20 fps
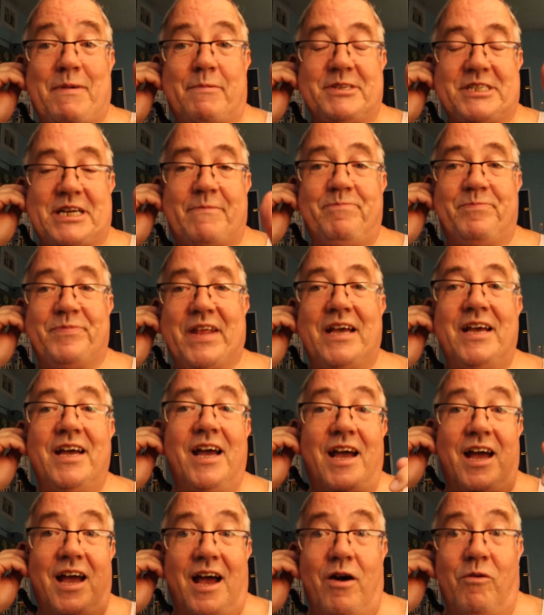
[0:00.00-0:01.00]
Mama Jam.
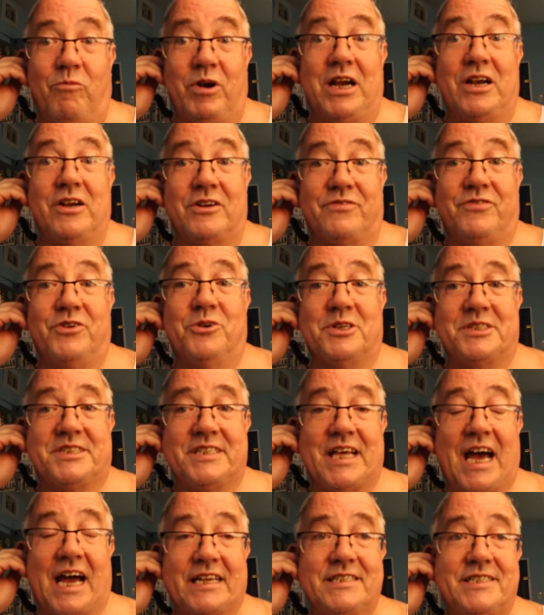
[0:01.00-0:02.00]
We look forward
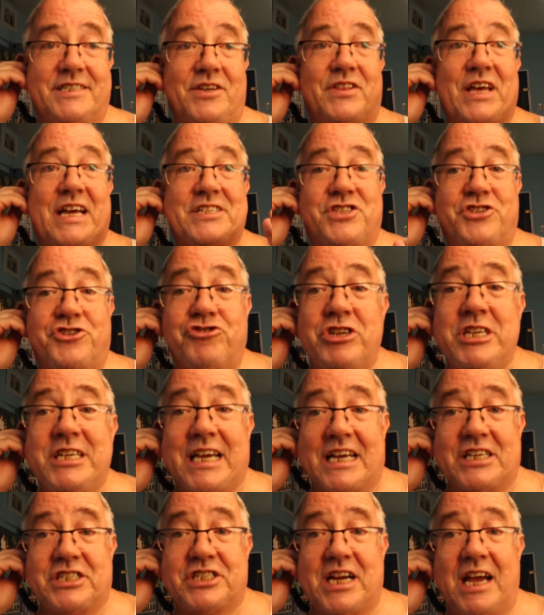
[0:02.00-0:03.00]
to that. So that's three
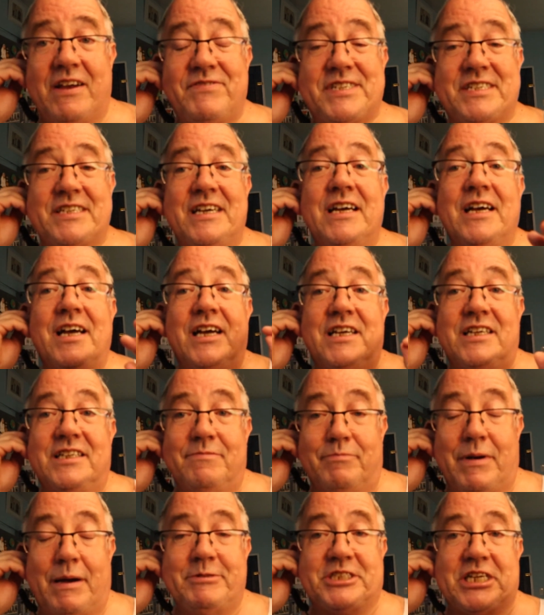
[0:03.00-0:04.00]
guest chefs,
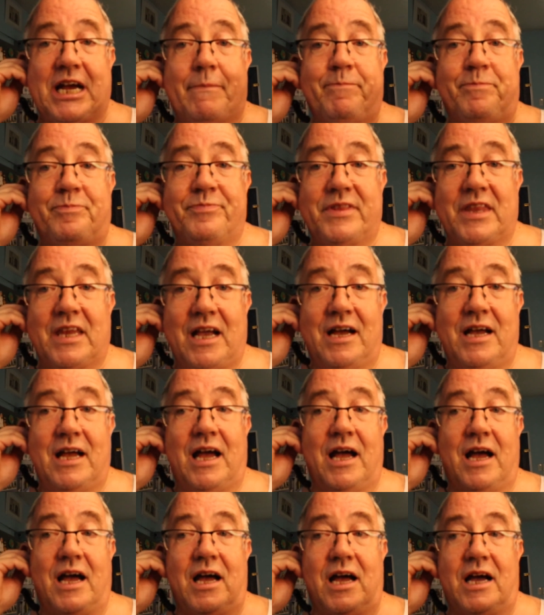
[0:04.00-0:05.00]
Mama Jam,
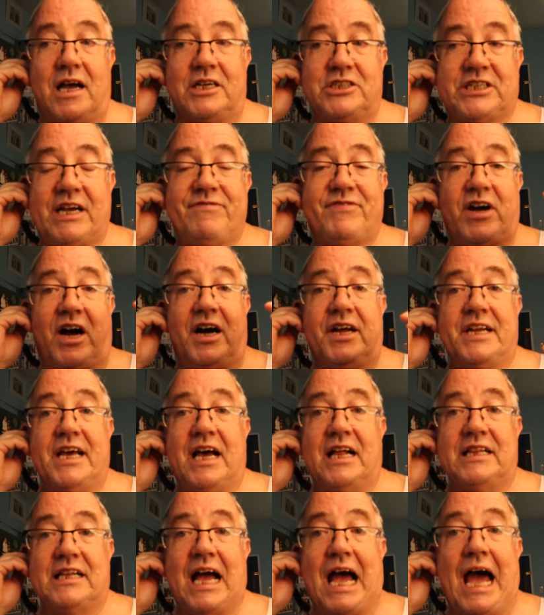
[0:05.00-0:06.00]
uh, Chef
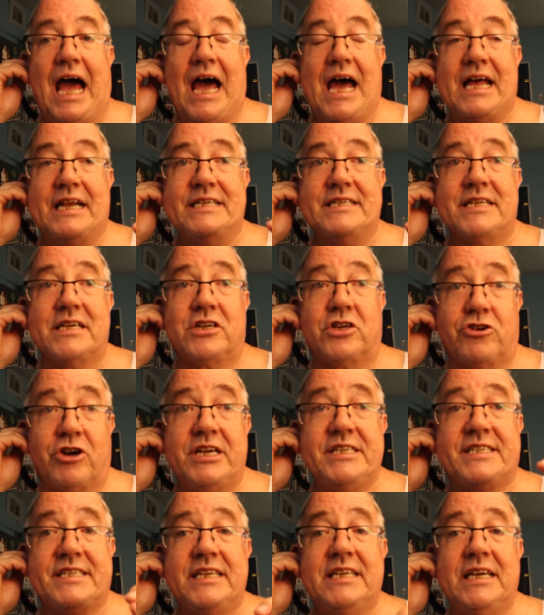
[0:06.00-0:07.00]
Arnell and
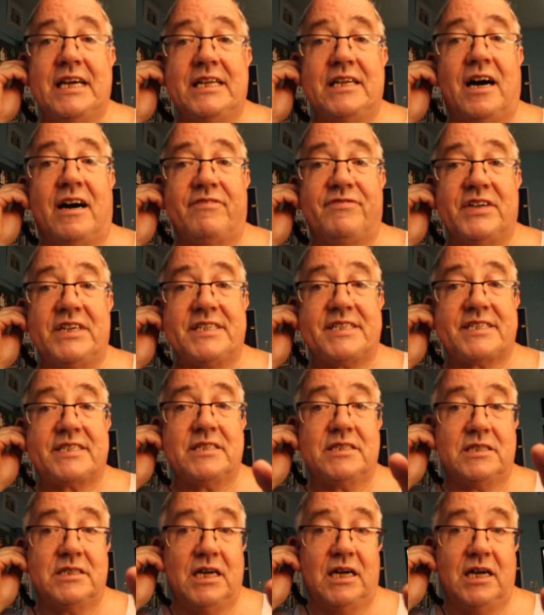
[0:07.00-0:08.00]
Gracie in our first
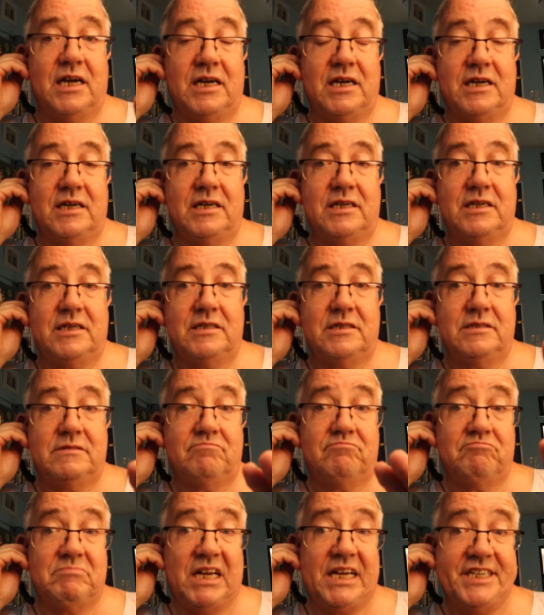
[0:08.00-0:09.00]

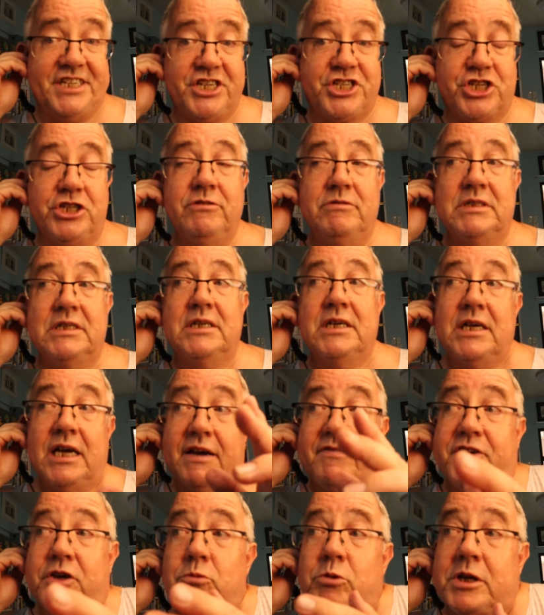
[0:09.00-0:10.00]
uh, edition.
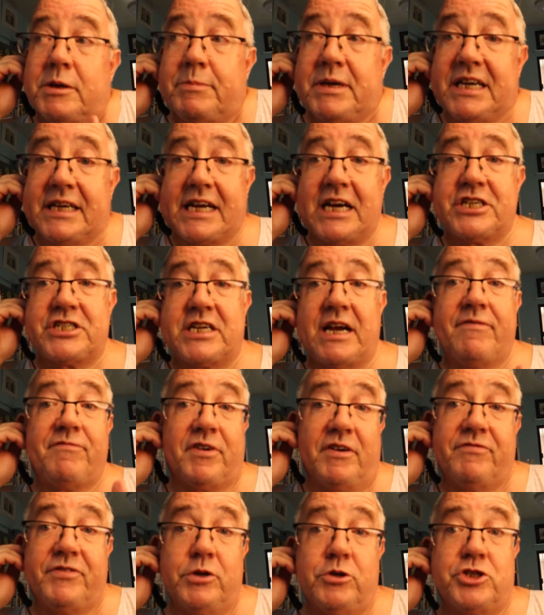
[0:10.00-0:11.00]
If you want to be a guest chef
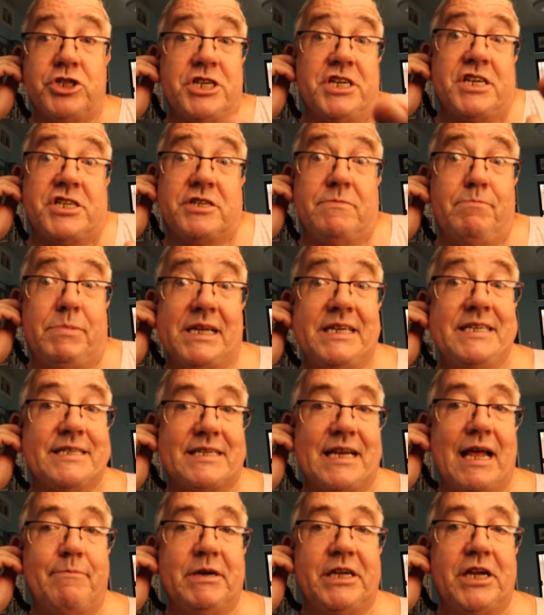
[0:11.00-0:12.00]
for a future edition,
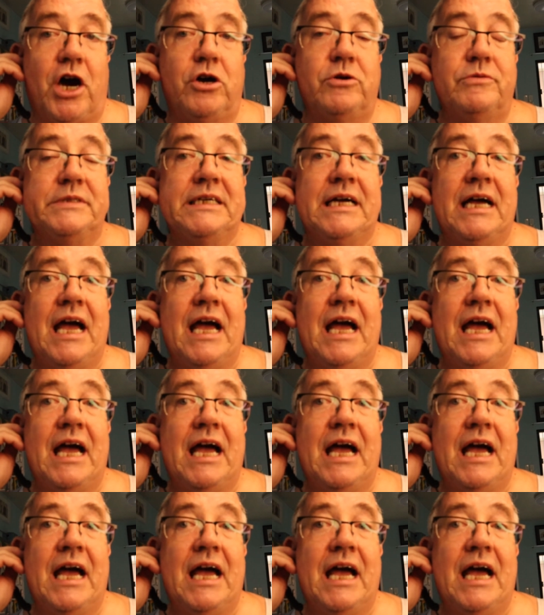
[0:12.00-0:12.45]
please let me know.